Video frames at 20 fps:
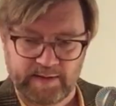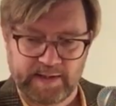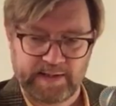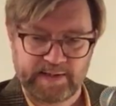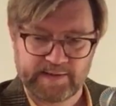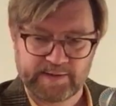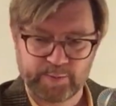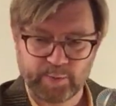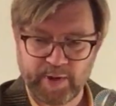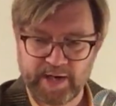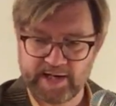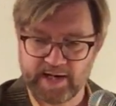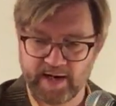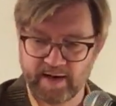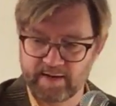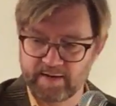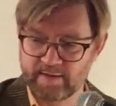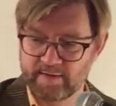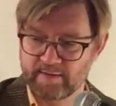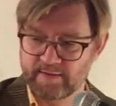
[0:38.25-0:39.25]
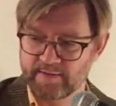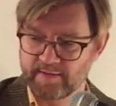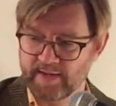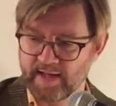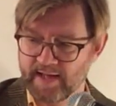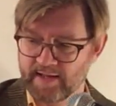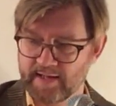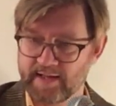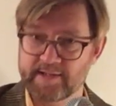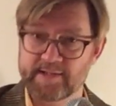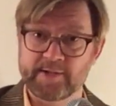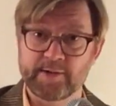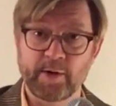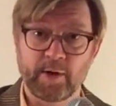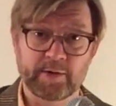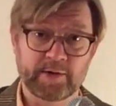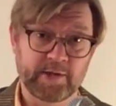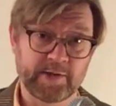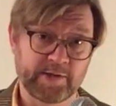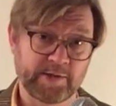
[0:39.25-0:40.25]
In Sweden, that is
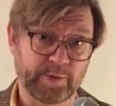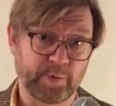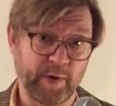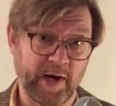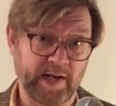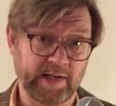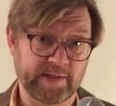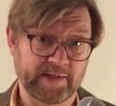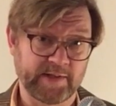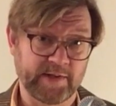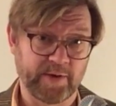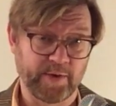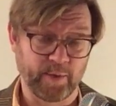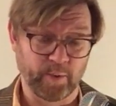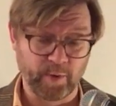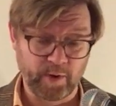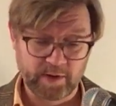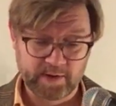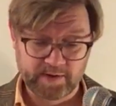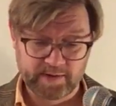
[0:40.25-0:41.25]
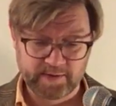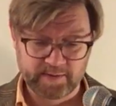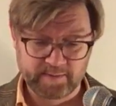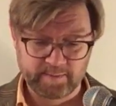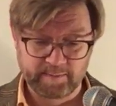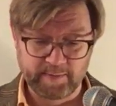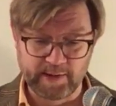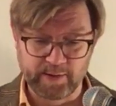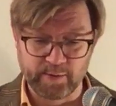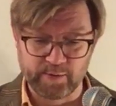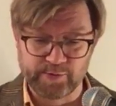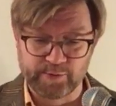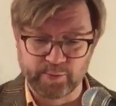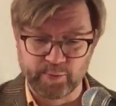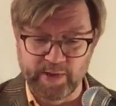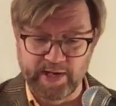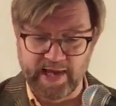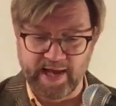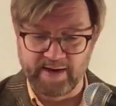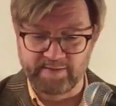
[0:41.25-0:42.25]
not a strange thought,
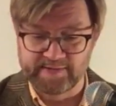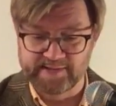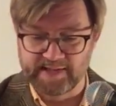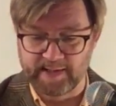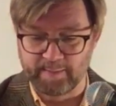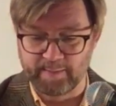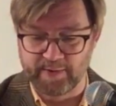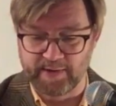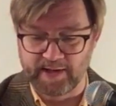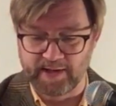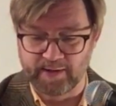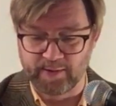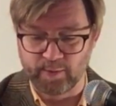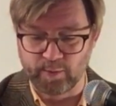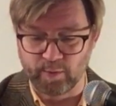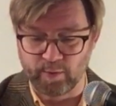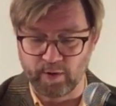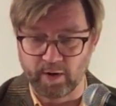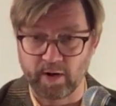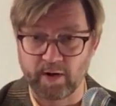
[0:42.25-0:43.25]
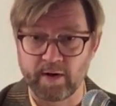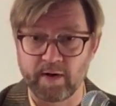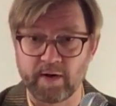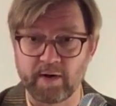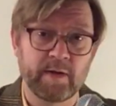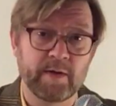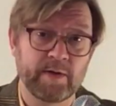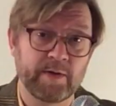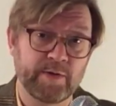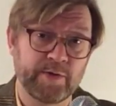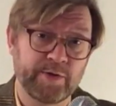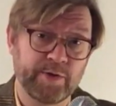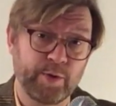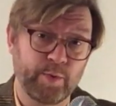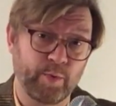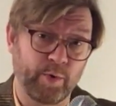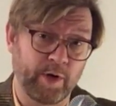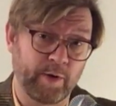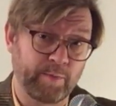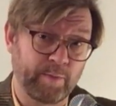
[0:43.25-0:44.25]
because we have something called
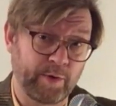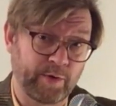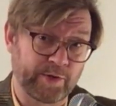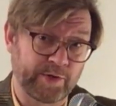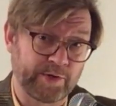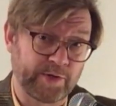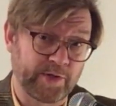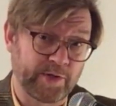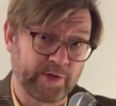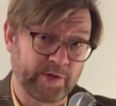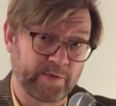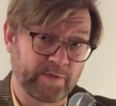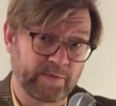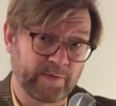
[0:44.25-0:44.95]
julmust.